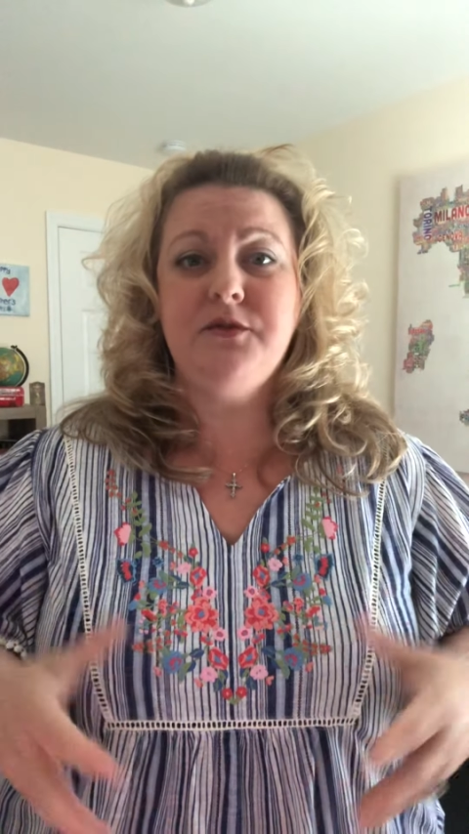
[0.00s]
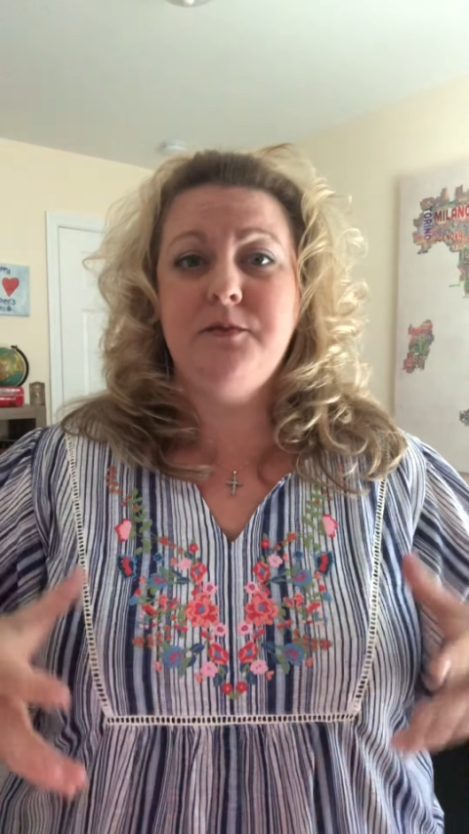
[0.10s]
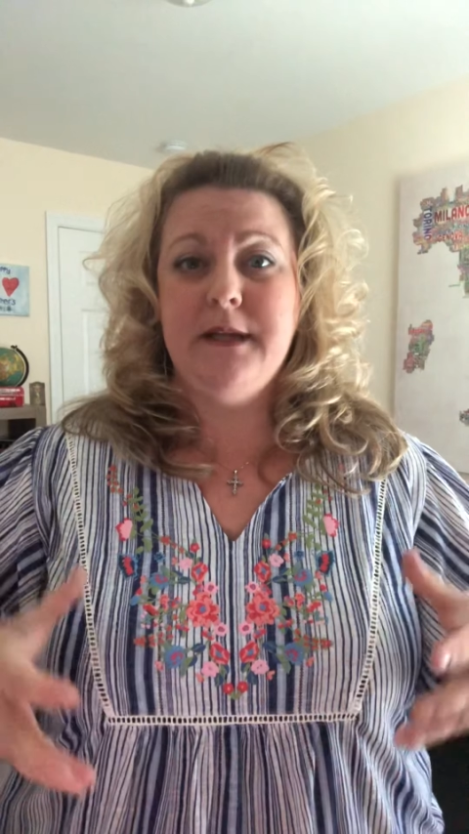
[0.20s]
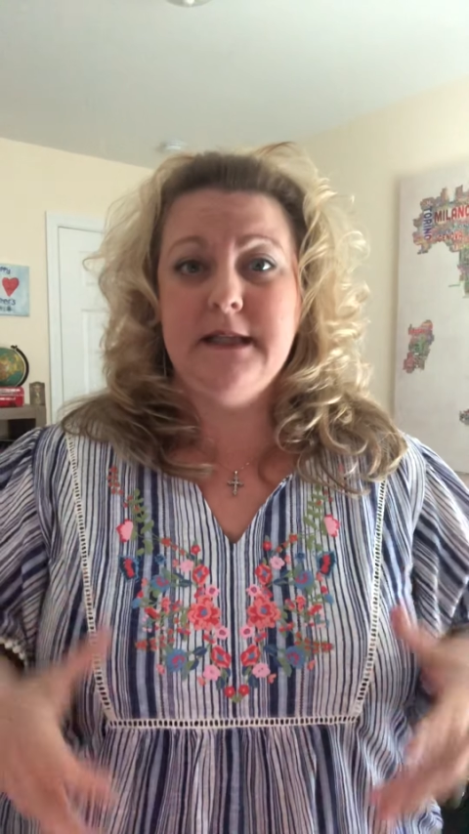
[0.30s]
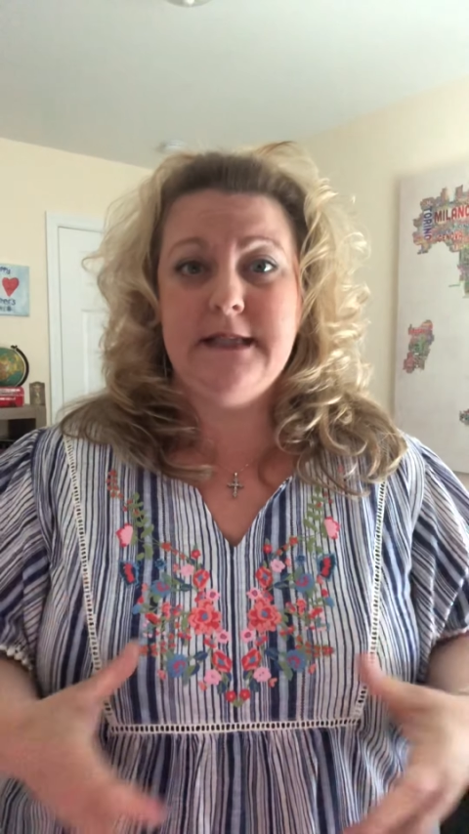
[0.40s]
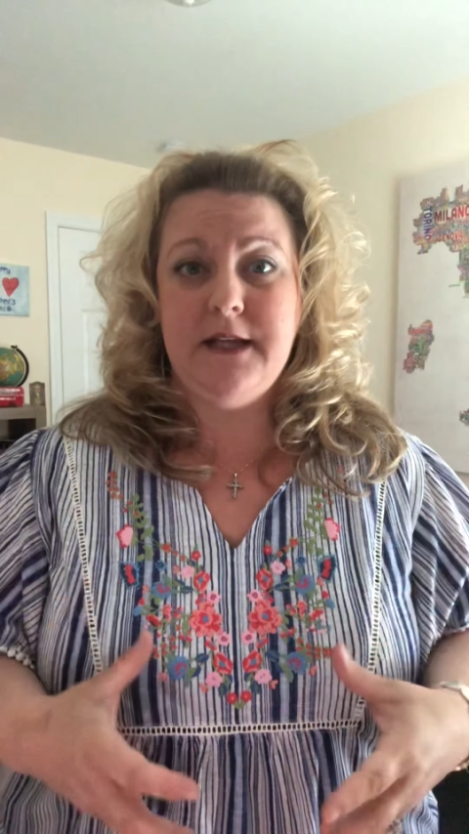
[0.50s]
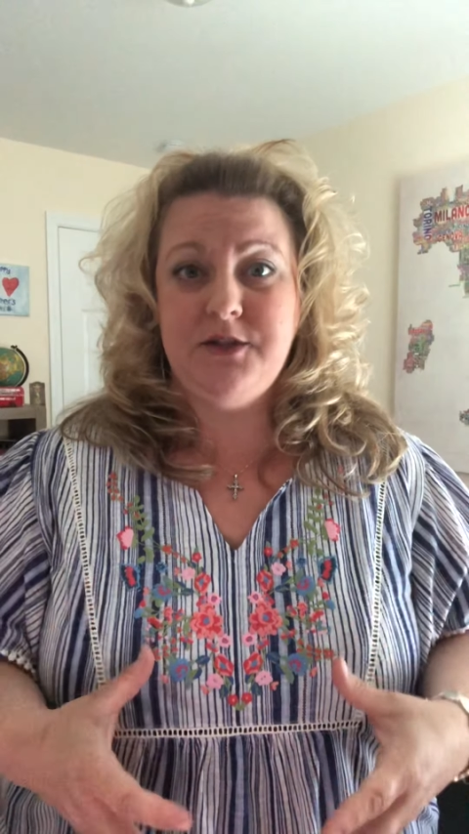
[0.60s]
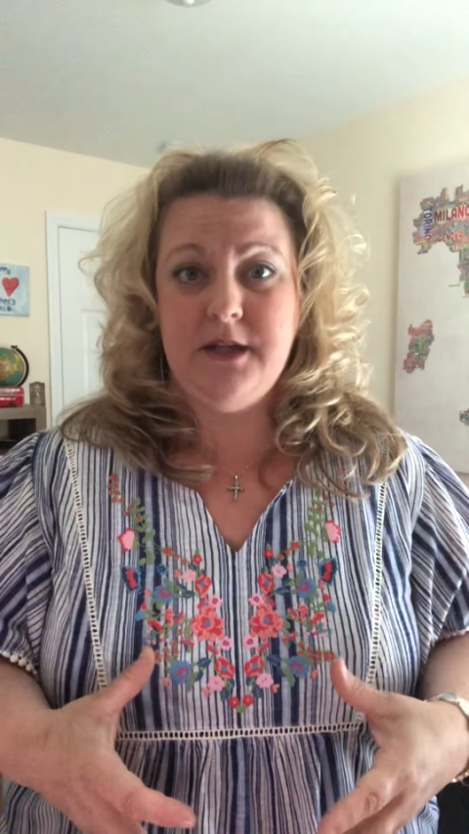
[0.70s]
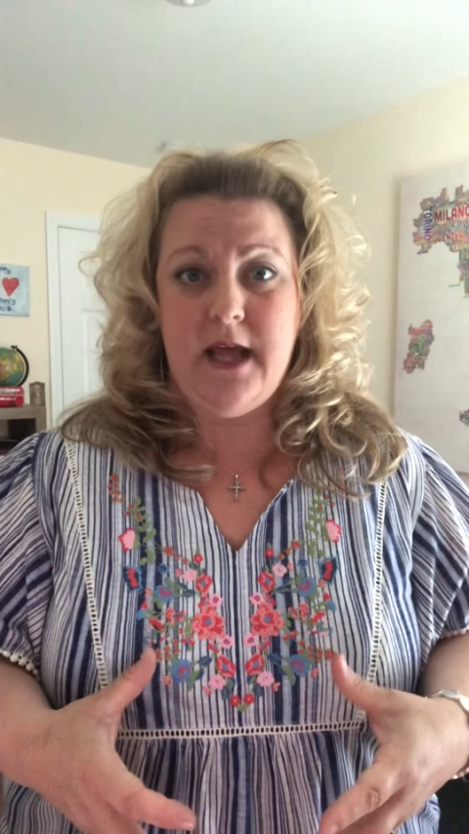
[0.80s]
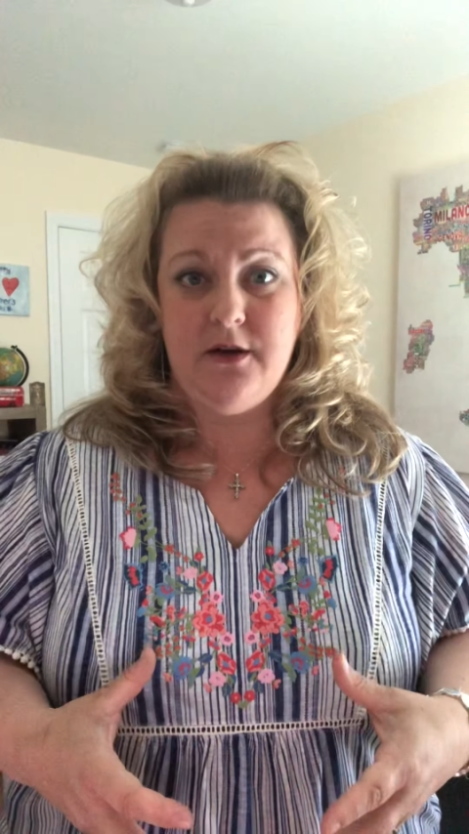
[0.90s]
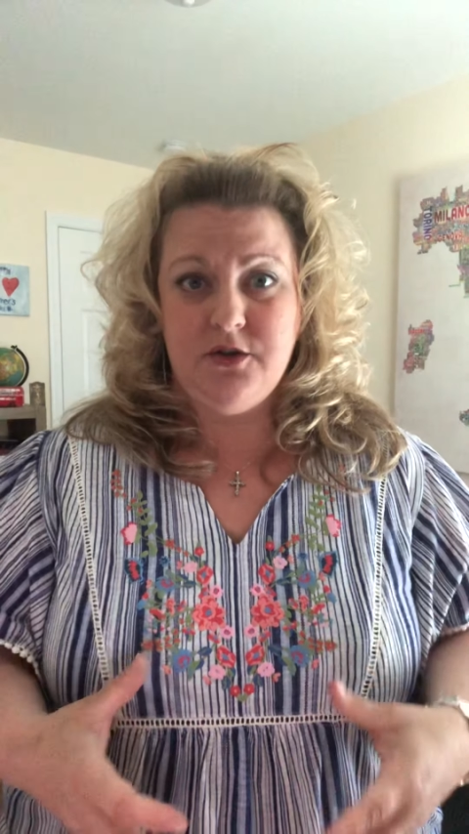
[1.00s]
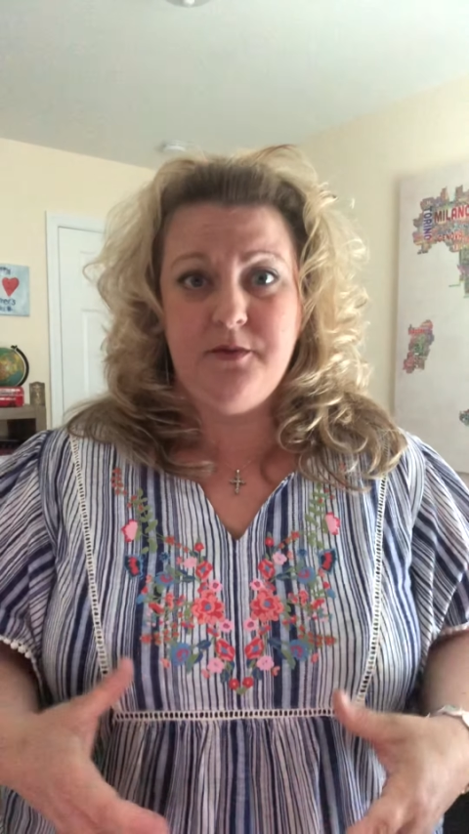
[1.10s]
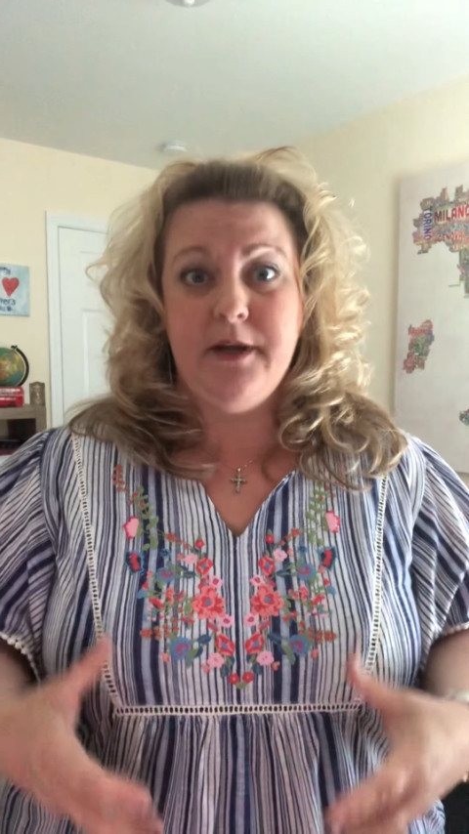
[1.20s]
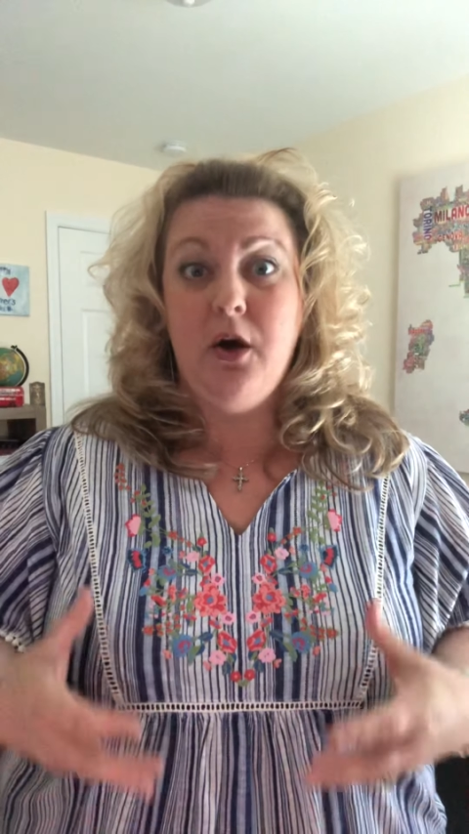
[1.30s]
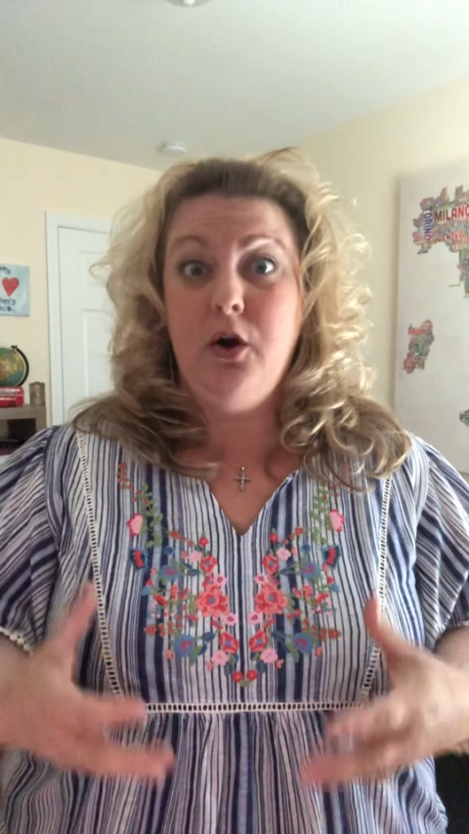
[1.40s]
should be an attention getter,
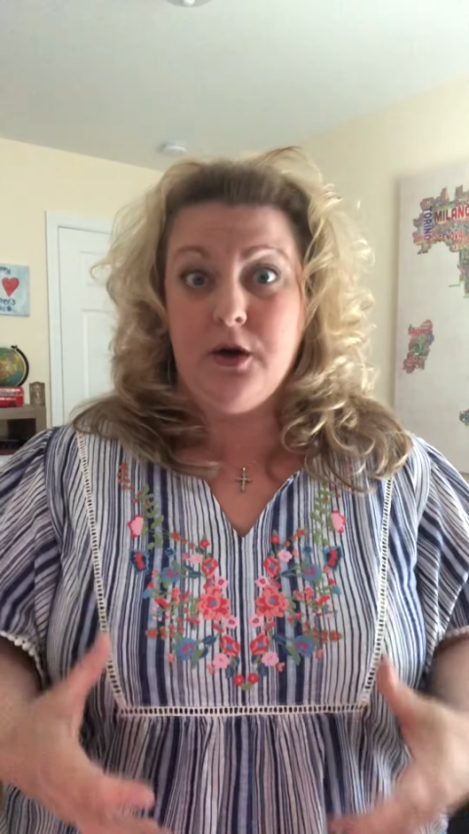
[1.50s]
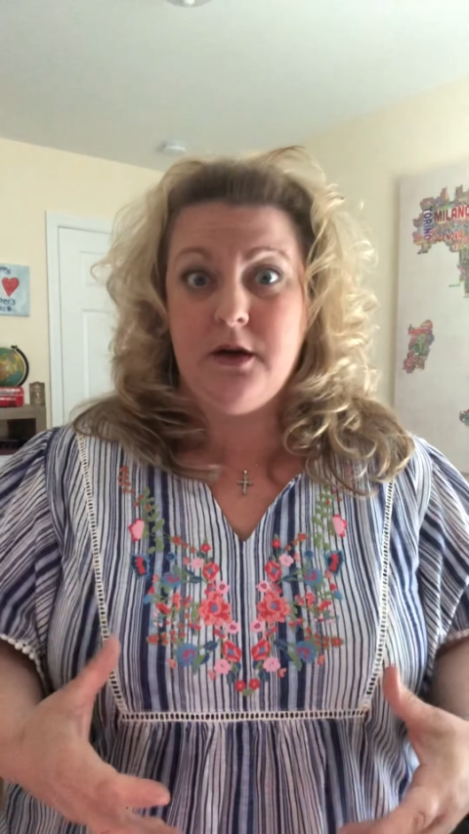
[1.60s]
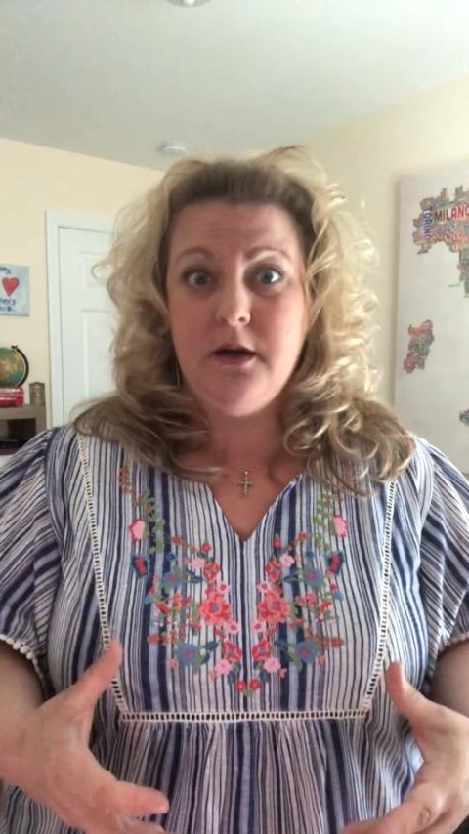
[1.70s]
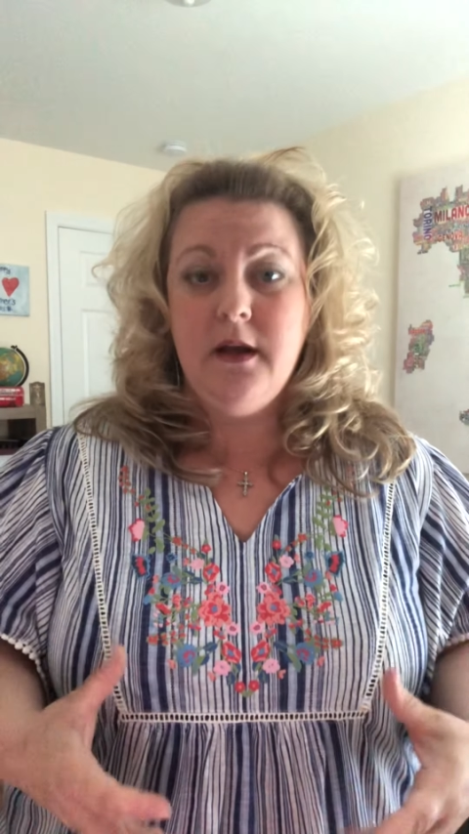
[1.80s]
should be a hook.